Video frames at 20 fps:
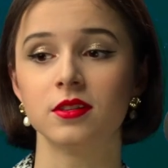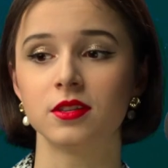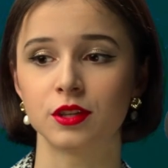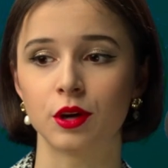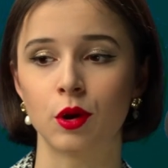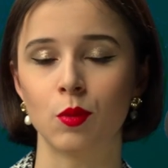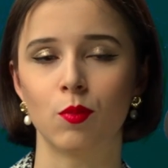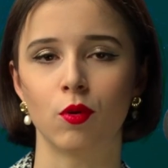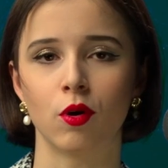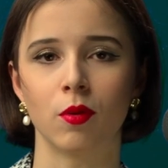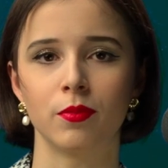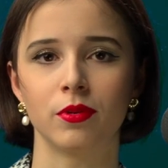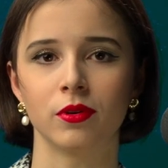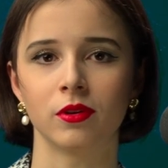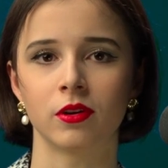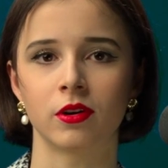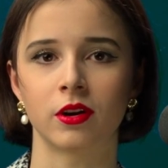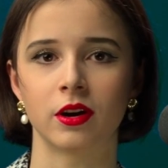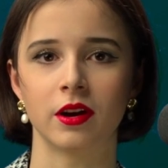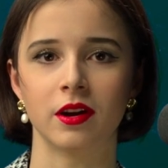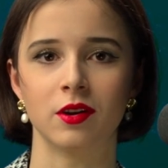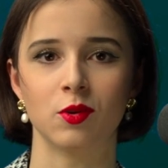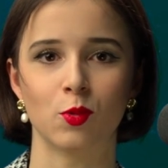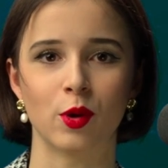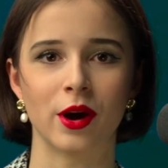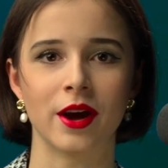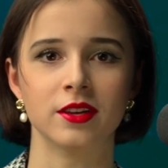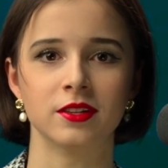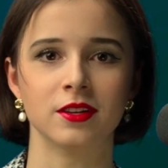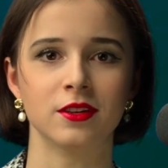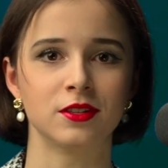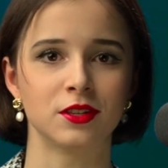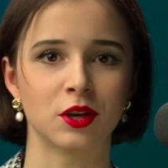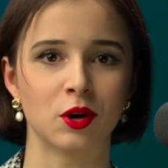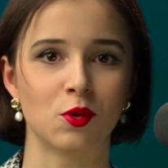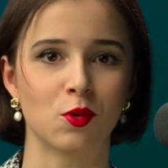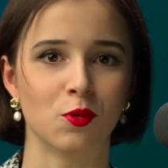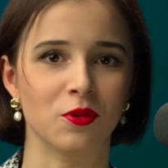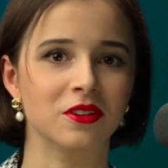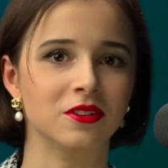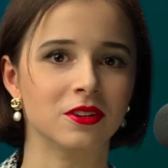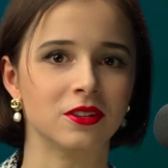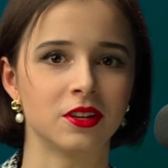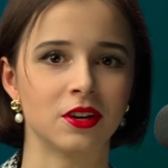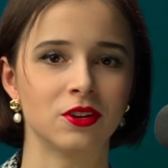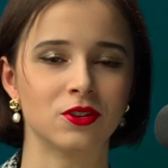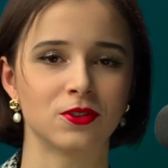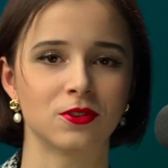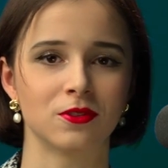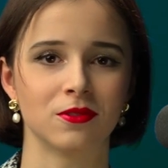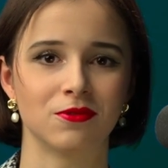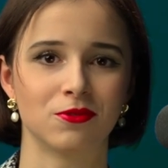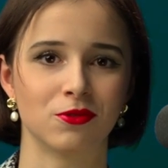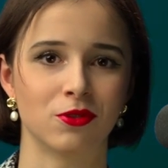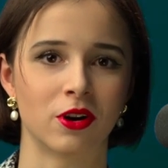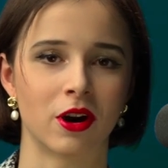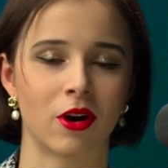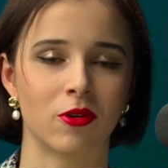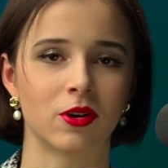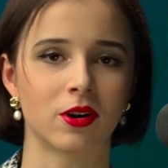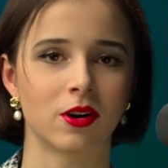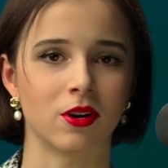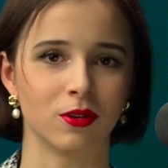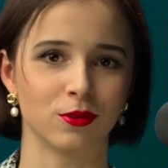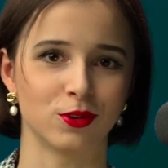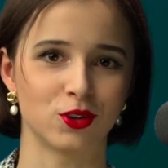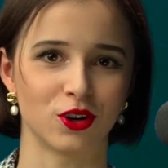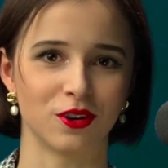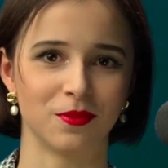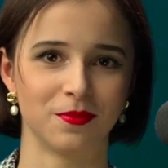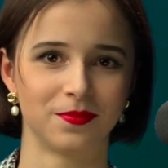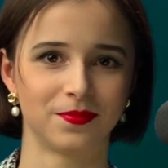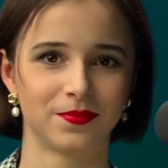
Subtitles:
so popular and why is it so quintessential for our culture?